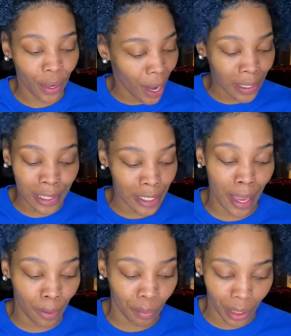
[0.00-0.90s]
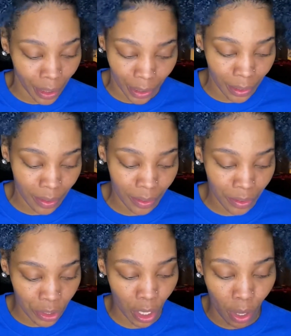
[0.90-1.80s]
And I just got them done.
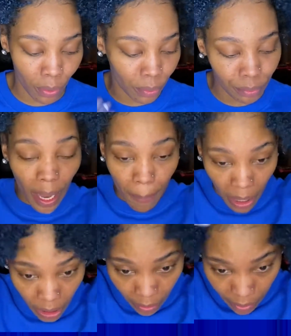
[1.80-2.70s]
So, got my gloves